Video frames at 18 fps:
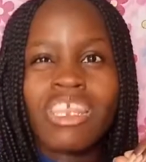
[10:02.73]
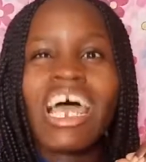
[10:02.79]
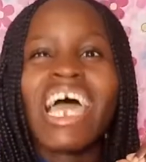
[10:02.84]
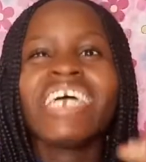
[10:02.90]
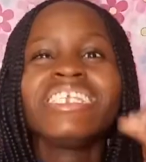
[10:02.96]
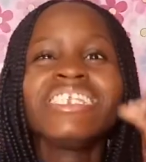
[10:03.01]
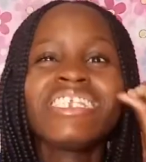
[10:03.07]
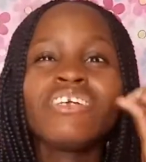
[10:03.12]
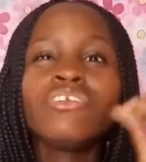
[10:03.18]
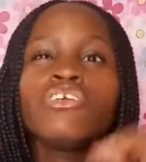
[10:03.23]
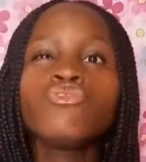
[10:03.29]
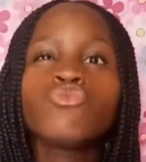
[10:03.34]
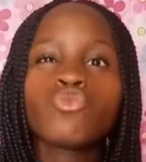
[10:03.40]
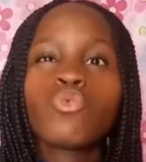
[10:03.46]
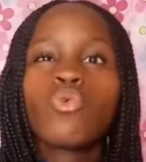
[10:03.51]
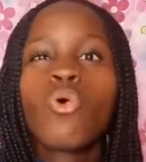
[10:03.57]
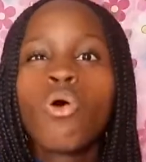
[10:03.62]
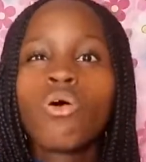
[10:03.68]
that I still need
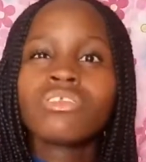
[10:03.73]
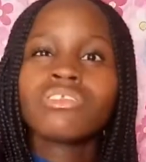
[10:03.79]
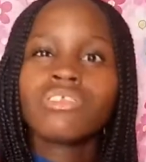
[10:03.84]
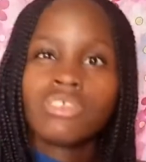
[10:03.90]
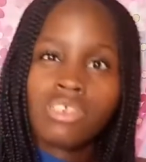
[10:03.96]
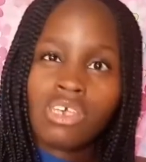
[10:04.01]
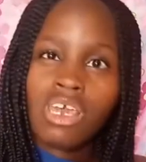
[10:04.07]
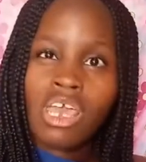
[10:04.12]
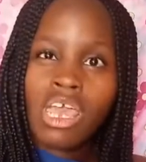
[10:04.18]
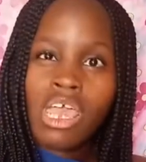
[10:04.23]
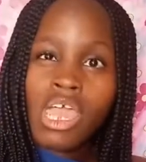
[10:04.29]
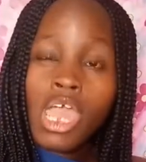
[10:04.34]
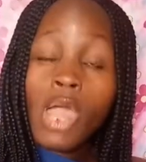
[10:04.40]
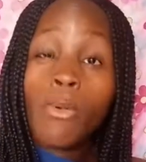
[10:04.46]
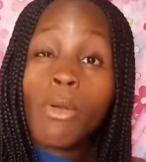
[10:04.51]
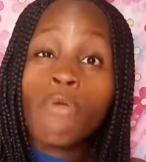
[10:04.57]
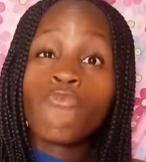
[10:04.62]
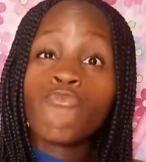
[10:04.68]
to cut
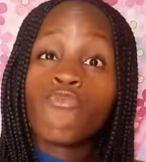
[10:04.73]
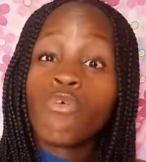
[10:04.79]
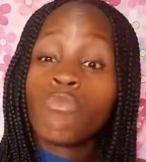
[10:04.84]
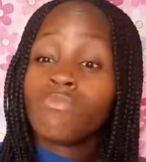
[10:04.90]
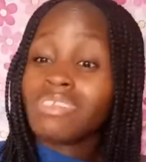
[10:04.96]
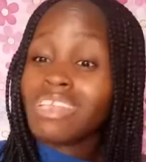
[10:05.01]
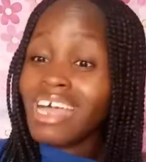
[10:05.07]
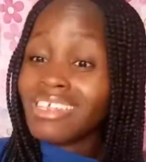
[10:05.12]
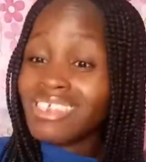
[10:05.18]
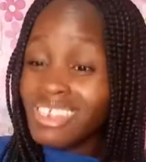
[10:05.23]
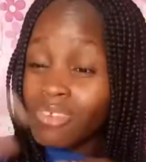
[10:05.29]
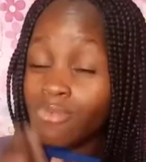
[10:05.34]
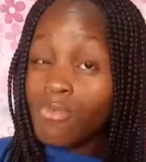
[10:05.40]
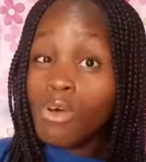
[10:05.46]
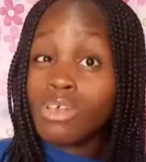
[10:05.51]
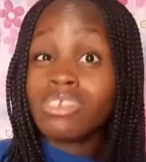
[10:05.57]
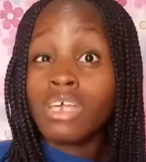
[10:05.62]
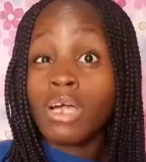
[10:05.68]
away from that
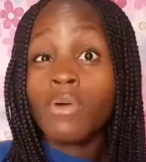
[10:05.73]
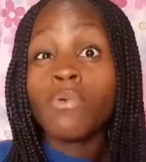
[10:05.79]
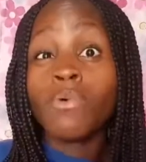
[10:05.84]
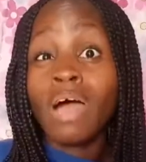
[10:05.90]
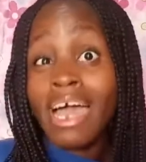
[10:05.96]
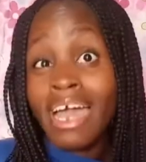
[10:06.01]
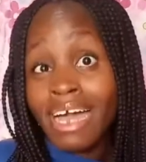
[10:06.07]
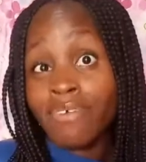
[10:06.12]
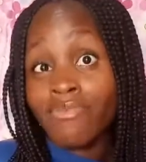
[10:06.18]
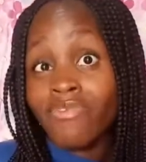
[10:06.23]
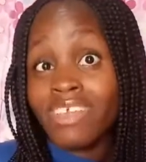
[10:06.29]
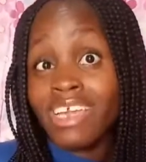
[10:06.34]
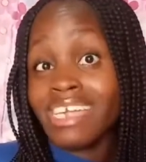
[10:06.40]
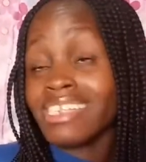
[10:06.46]
small circle I have.